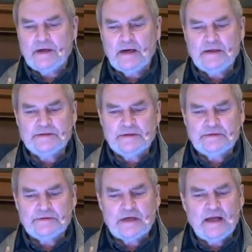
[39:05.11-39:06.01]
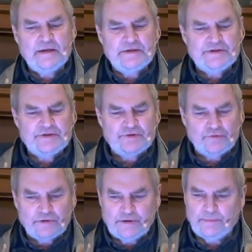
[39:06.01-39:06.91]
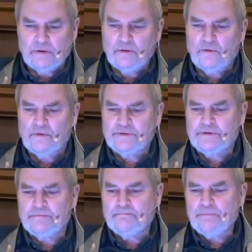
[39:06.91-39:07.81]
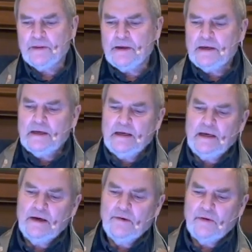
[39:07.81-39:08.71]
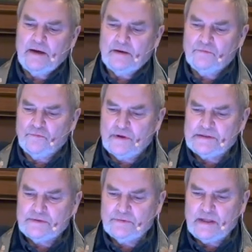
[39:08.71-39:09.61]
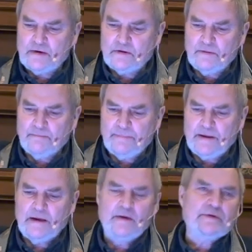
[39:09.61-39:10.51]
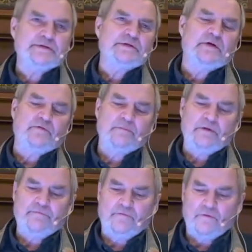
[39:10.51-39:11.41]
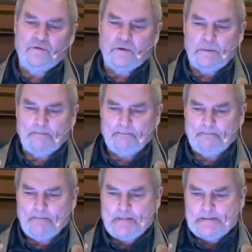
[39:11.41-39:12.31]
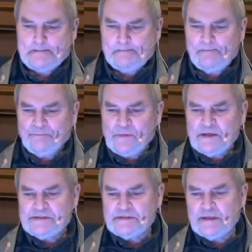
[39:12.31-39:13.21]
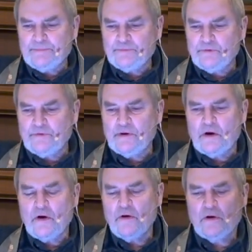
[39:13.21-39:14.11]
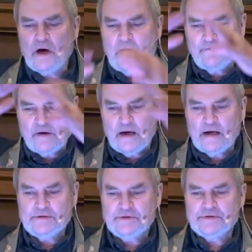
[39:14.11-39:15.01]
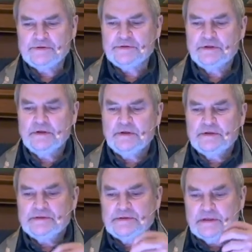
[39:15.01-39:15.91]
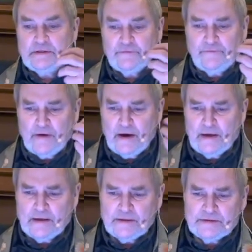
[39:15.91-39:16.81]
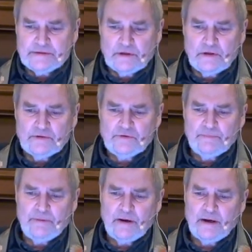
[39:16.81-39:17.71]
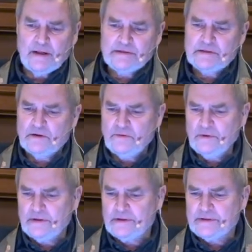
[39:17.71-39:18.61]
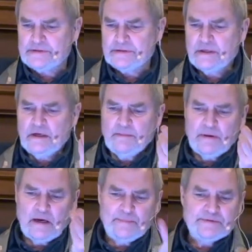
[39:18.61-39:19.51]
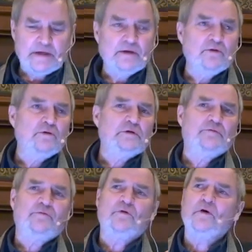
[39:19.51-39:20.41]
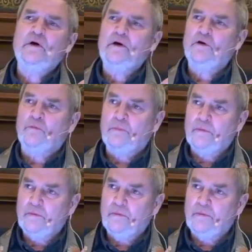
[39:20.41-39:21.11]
Unsortable autumn. Here I can rest without compare as never before. Step through the ogive arches, signifying solitary paths, loneliness, perhaps unlooked for help.